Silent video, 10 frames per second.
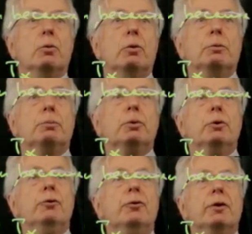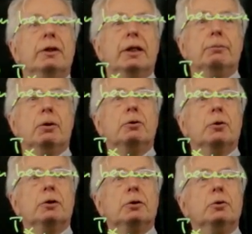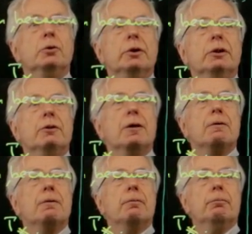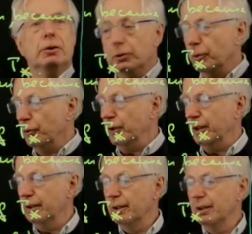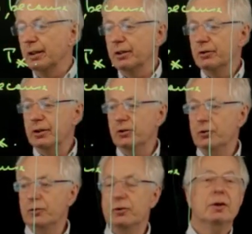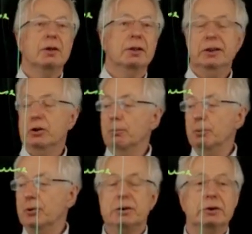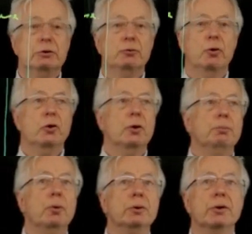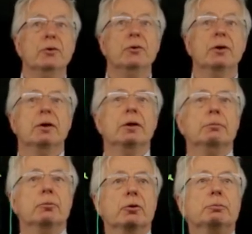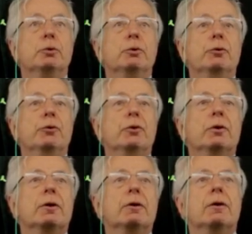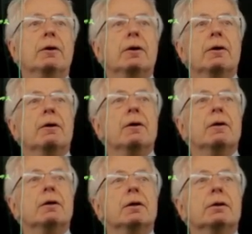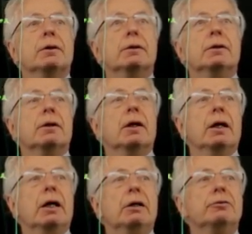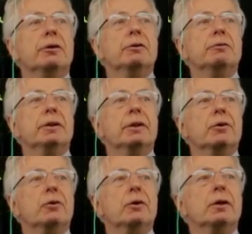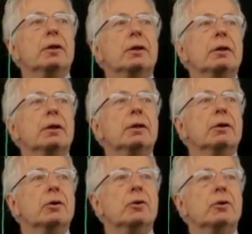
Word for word: One proves, and I'm not going to do it, but using this decomposition in four components, one proves that alpha of x is